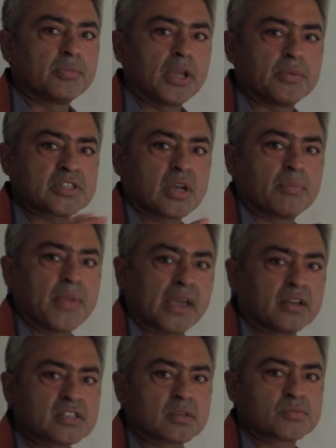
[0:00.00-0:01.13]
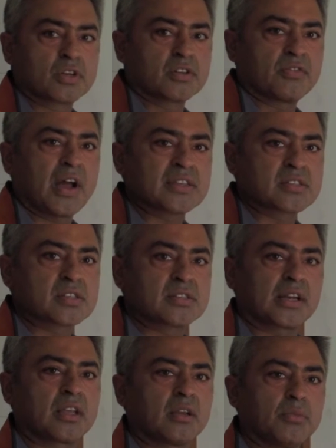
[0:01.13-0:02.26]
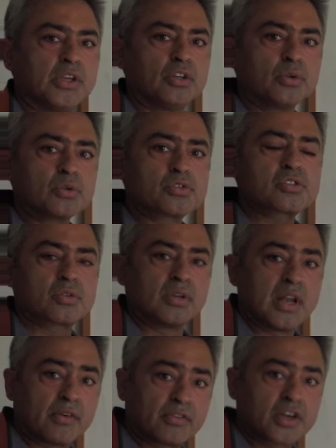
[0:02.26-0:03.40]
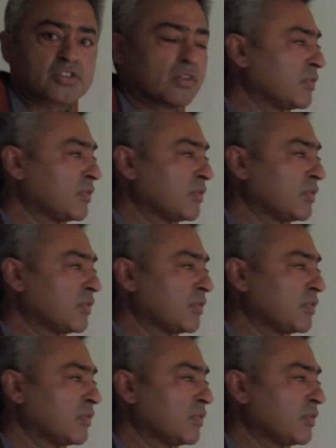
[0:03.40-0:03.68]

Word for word: there may be some mechanisms or devices that can be used to leverage